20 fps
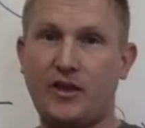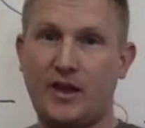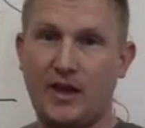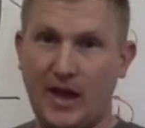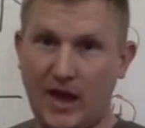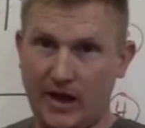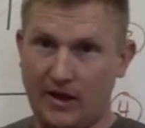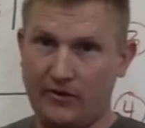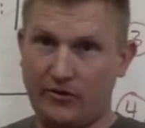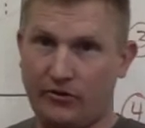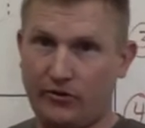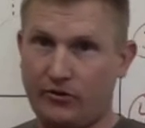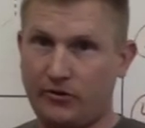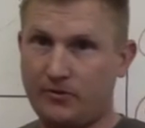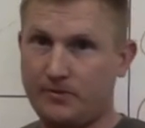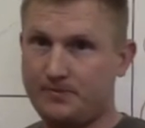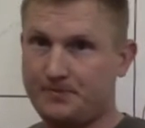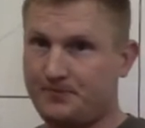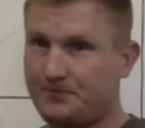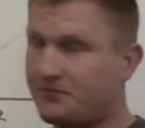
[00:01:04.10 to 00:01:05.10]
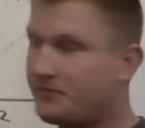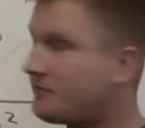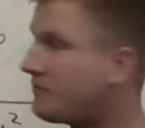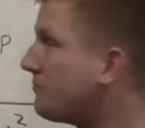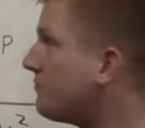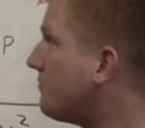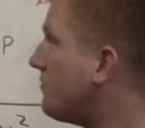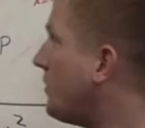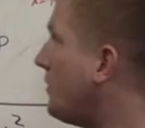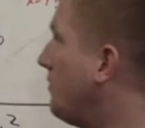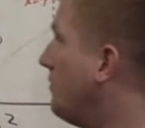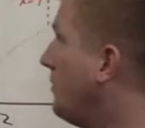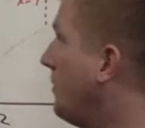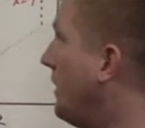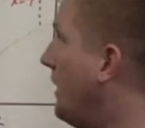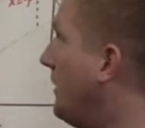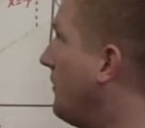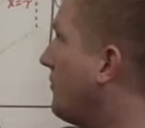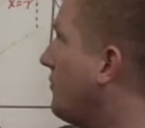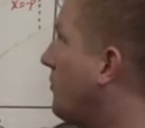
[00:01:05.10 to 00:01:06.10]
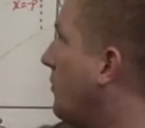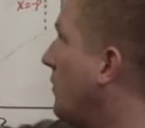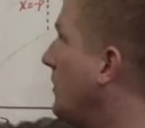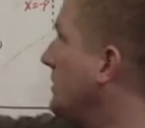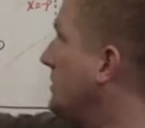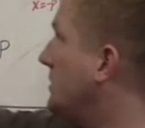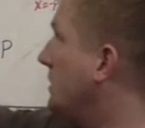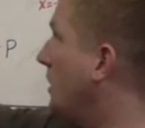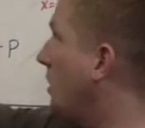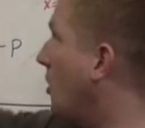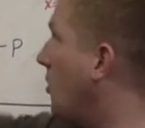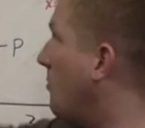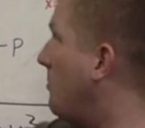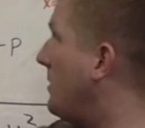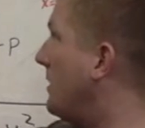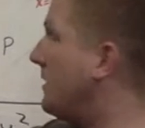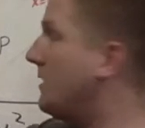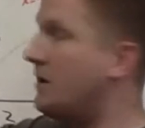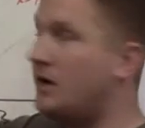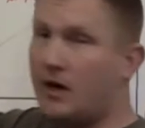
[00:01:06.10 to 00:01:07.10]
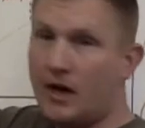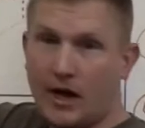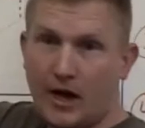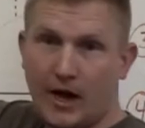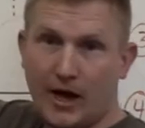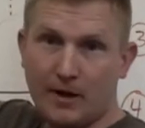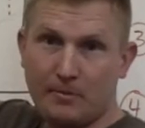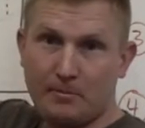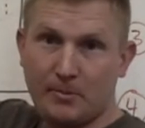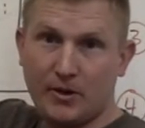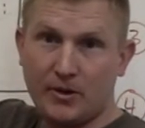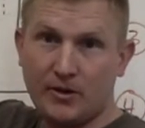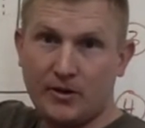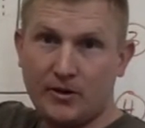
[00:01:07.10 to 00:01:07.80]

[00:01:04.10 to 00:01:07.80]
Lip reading: case, it's going to open up.